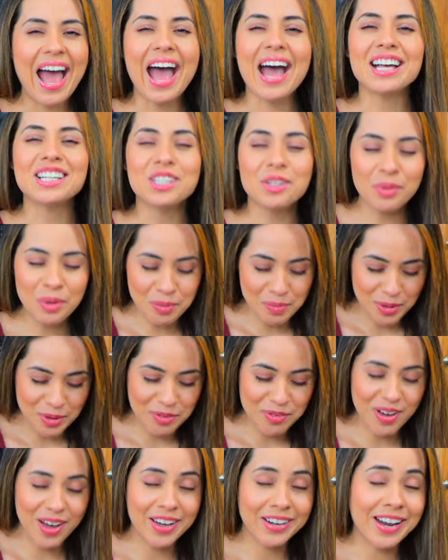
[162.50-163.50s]
As we
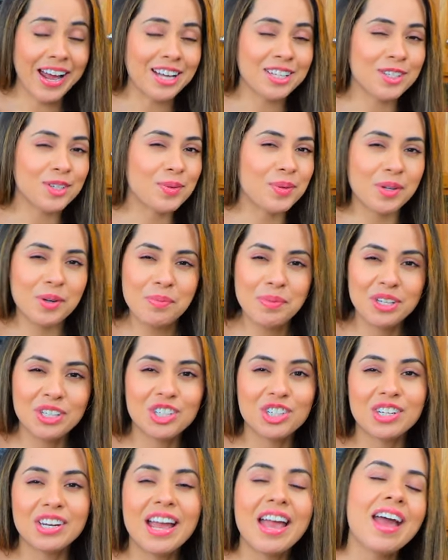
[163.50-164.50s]
move on, I do want to
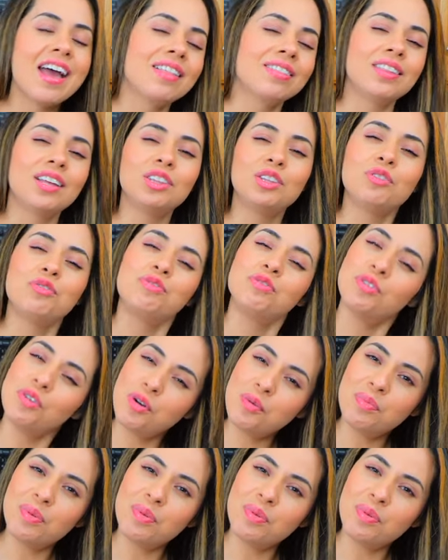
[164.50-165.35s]
mention that the full